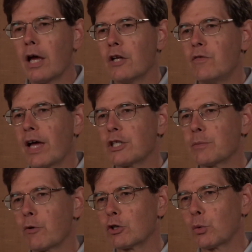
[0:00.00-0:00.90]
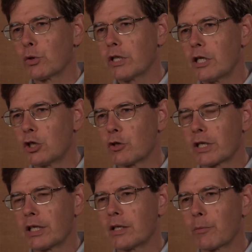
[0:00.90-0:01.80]
Advanced spiritual
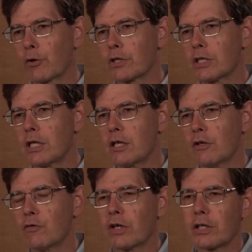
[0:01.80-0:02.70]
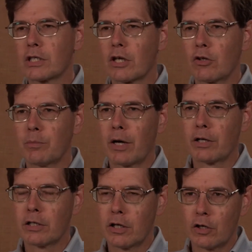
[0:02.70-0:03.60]
teachers can then perceive in the subtle
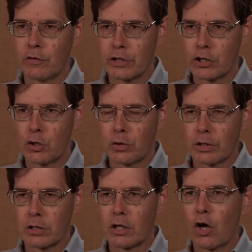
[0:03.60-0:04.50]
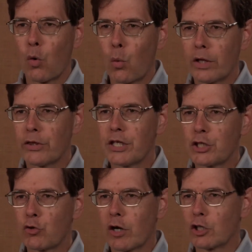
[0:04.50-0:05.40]
body of a student what
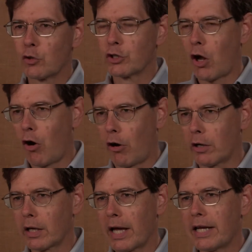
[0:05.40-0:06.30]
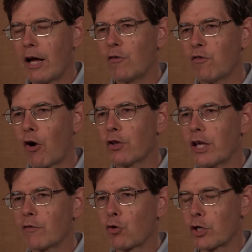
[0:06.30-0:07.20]
these structures are and how far
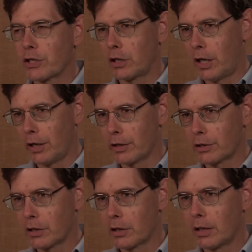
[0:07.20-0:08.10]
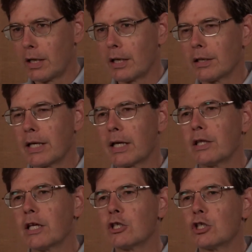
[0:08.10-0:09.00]
they have crystallized. They
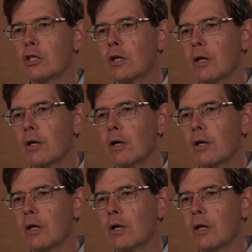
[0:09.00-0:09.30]
can then